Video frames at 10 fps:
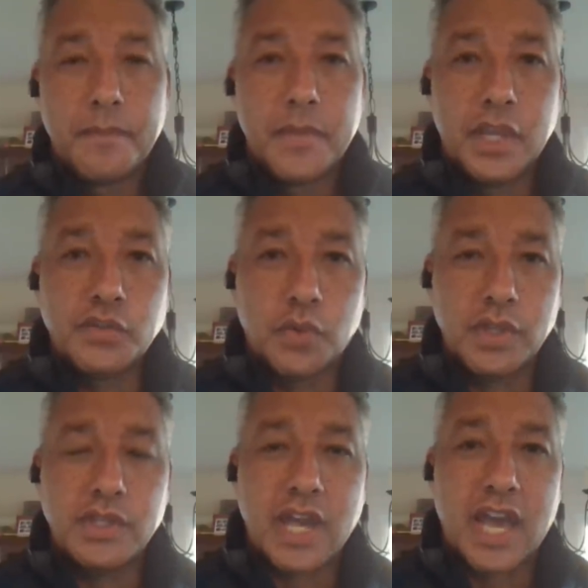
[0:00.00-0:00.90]
He's one of
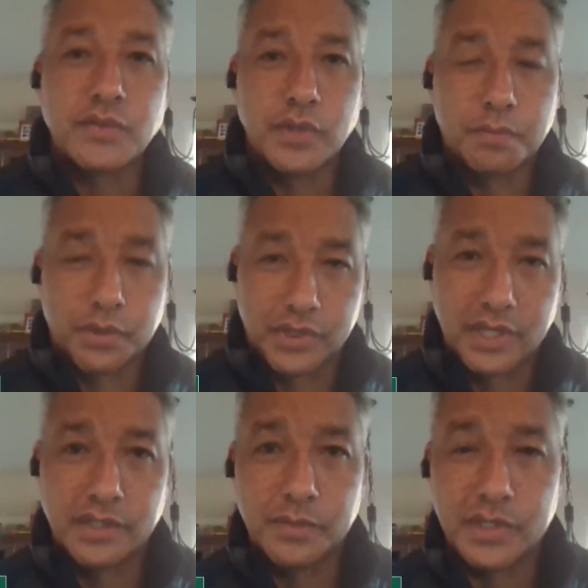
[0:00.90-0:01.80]
these guys, when he
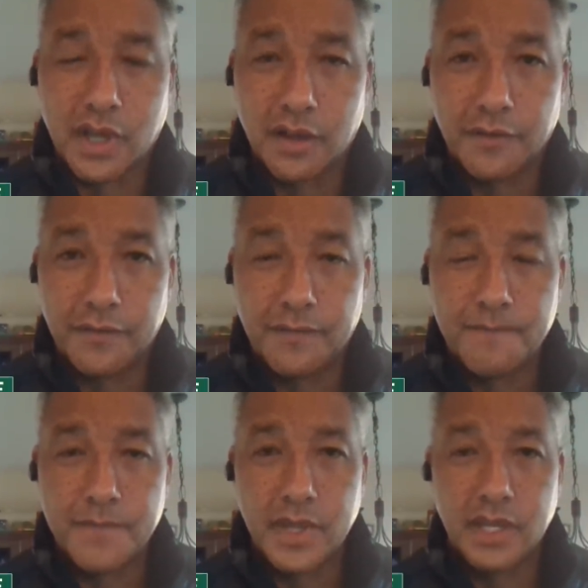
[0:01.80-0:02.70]
presents himself,
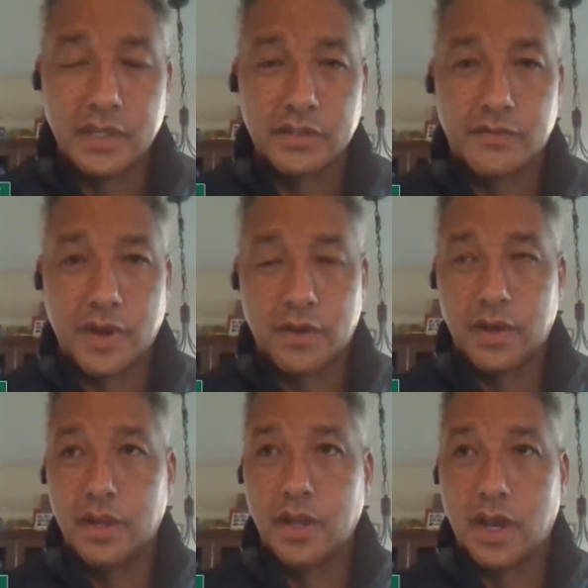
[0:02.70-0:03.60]
he is
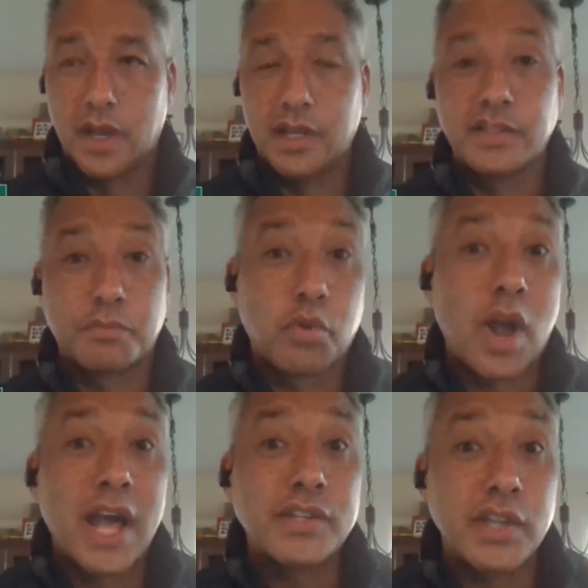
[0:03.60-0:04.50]
very, he's a
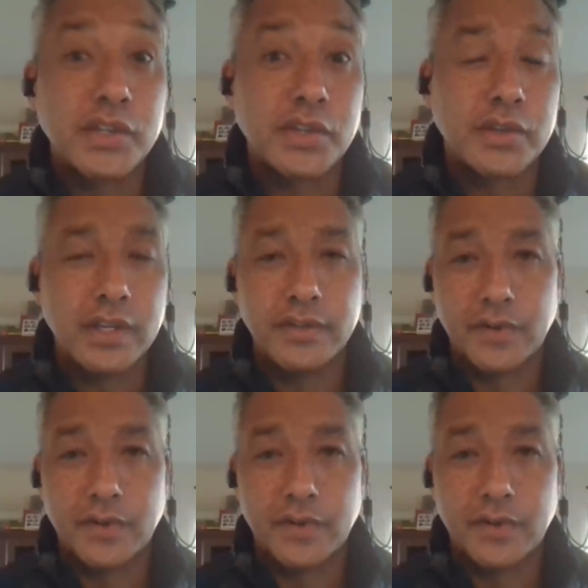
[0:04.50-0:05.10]
processor. He's